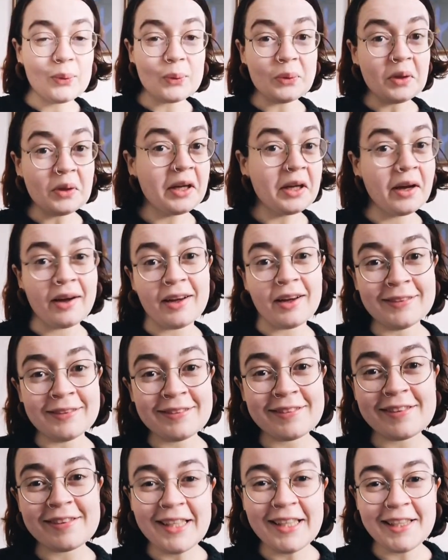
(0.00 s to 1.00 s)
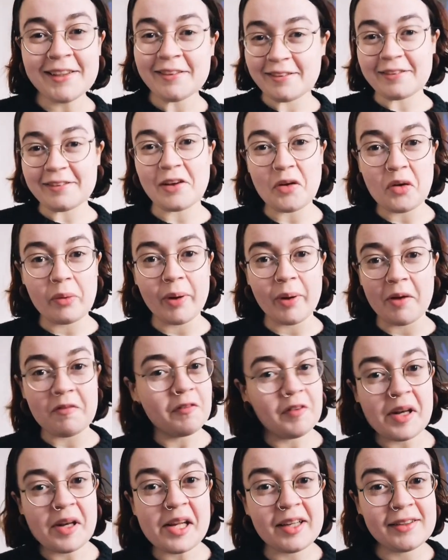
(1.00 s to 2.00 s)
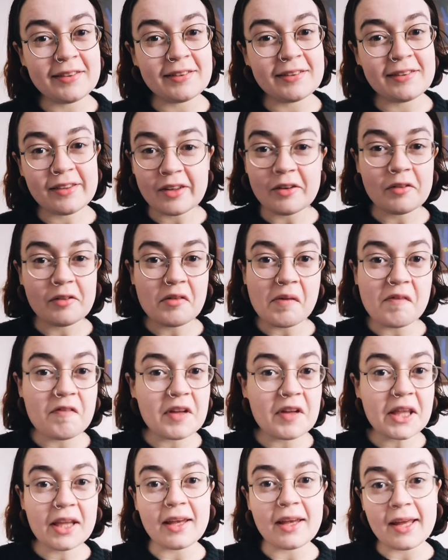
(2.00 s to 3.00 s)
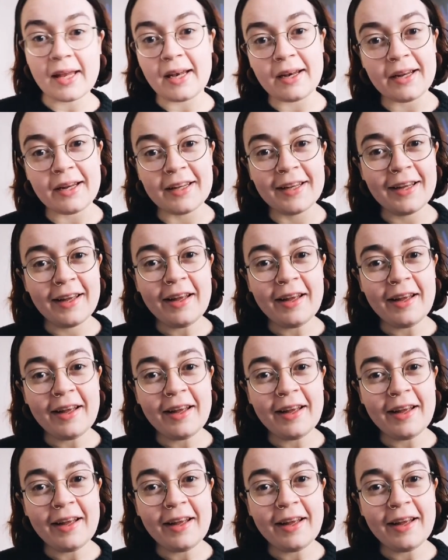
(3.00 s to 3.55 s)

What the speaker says: Alright guys, so I finished filling in